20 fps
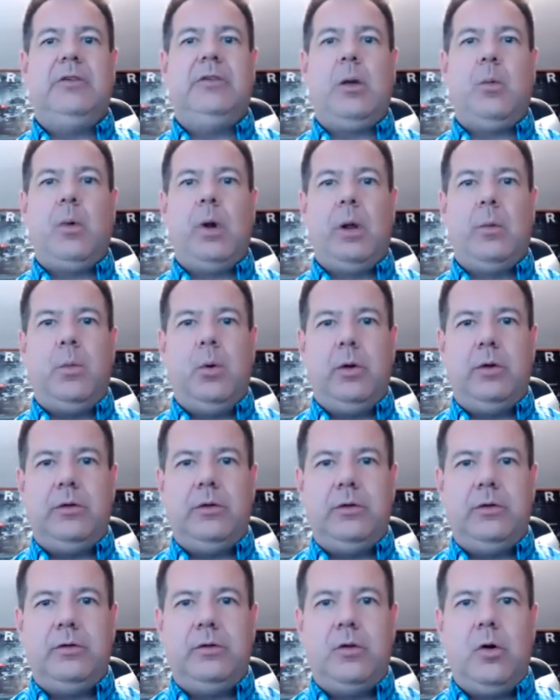They want to put
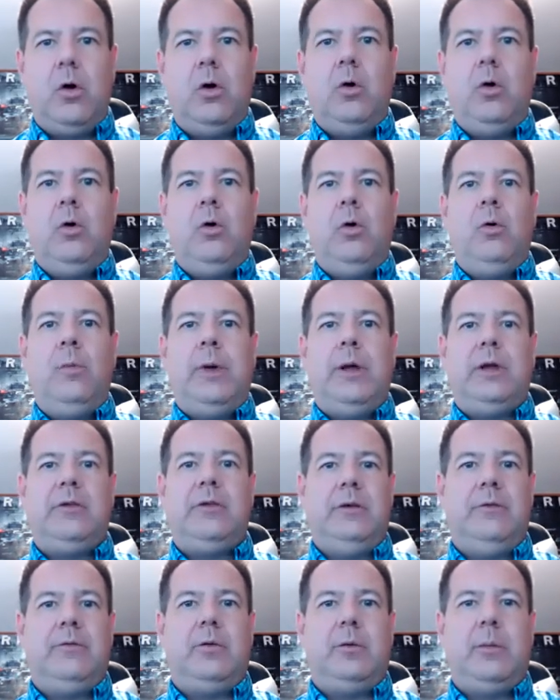so much
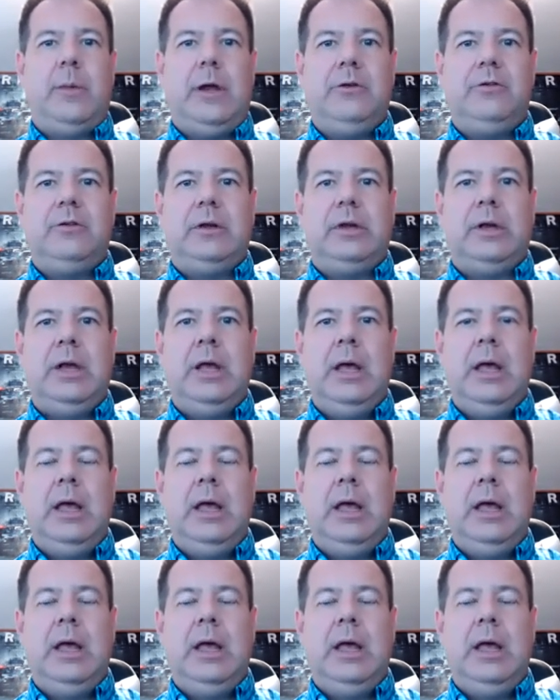information